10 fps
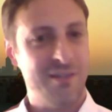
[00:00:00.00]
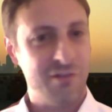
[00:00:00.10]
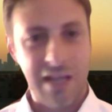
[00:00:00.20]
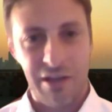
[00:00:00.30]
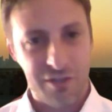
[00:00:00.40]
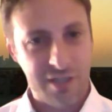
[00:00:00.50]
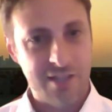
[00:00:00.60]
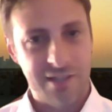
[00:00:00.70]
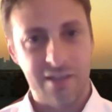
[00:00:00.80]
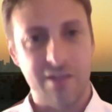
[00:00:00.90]
You're
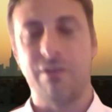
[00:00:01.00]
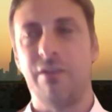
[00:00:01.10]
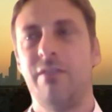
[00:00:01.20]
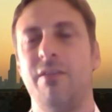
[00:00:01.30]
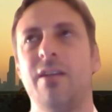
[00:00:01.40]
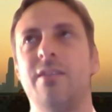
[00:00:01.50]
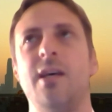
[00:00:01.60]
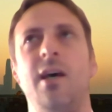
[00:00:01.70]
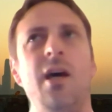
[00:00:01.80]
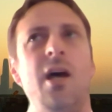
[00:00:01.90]
negotiating the contract.
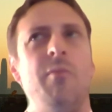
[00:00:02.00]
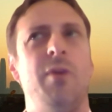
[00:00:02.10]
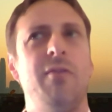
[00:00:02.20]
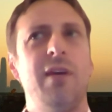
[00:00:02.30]
But